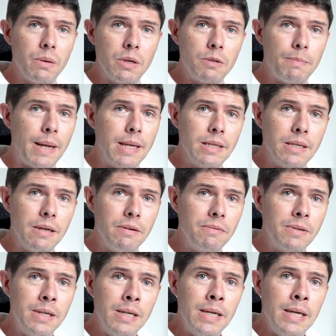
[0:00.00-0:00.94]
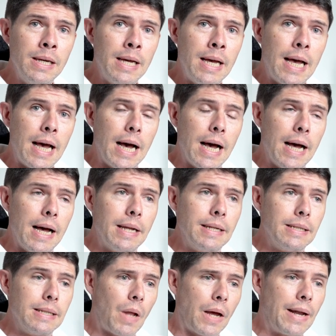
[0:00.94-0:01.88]
expensive.
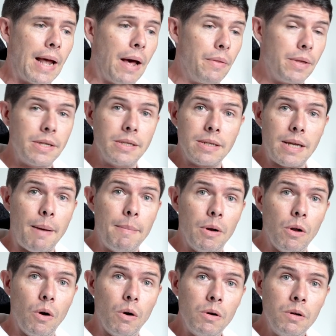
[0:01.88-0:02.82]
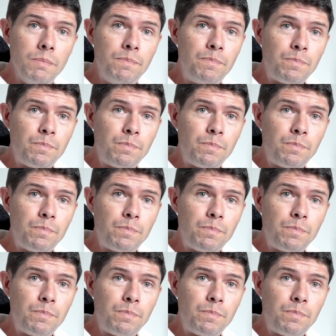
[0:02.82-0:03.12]
And now this has come along